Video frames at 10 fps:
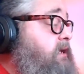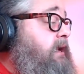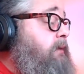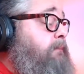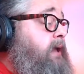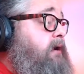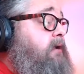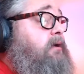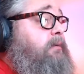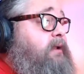getting paid at
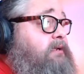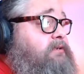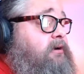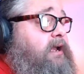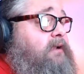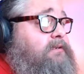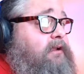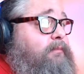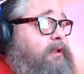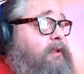all. I mean, he's turned down his
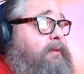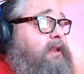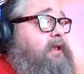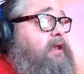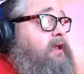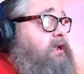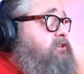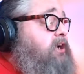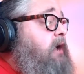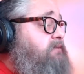letter, but his
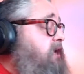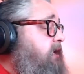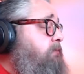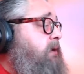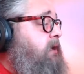job's not to be a